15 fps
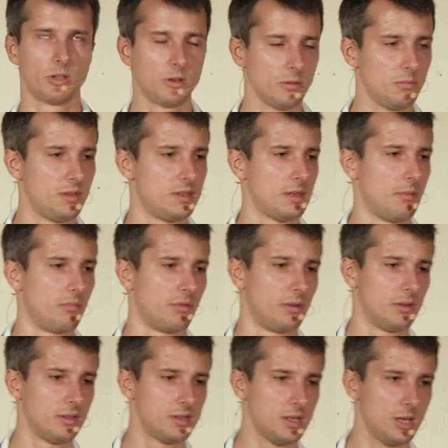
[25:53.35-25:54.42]
could be some
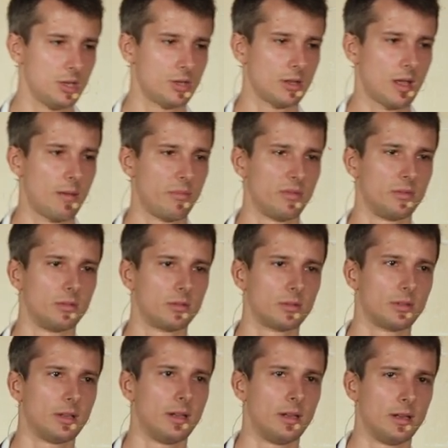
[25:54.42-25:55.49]
parallelization happened,
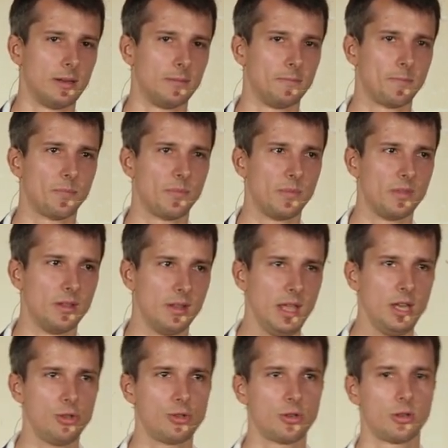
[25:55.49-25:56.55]
um, the
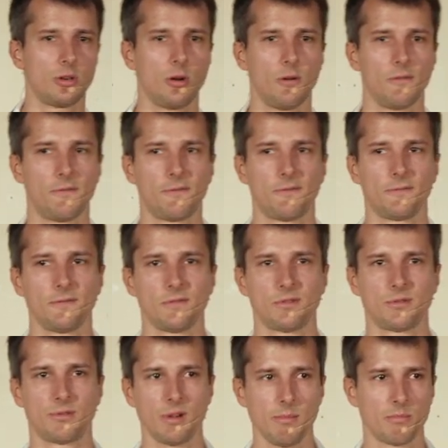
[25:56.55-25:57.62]
nature of
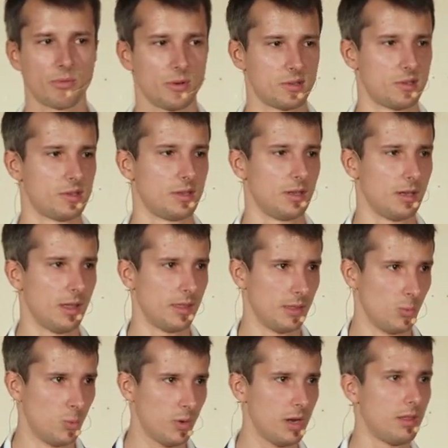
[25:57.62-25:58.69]
stream processing and
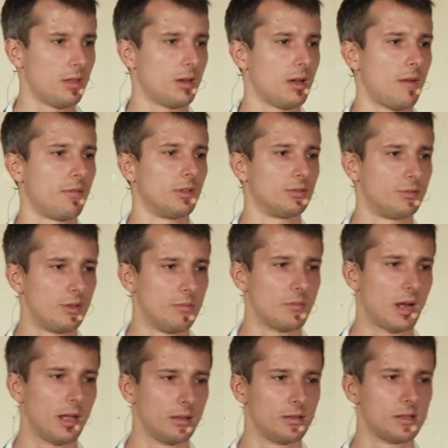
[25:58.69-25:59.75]
the way the Kafka stream
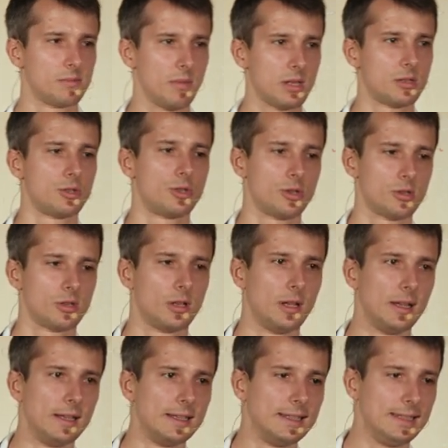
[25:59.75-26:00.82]
handles messages
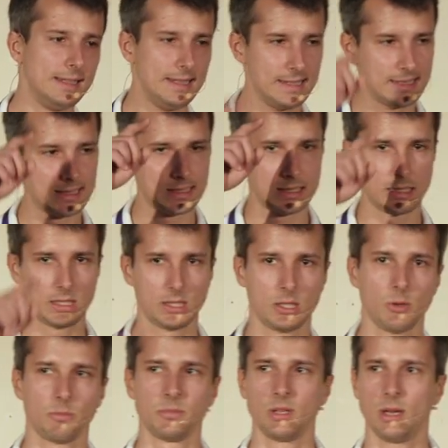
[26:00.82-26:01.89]
is
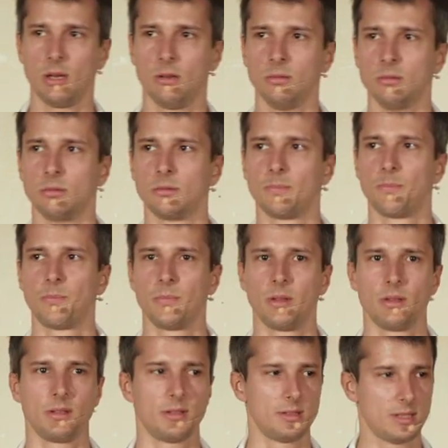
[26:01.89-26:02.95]
top-down,
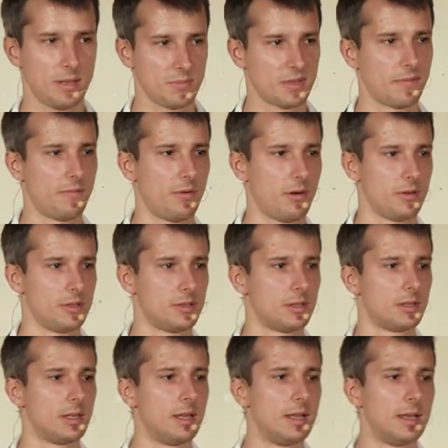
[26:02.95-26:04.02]
depth-first,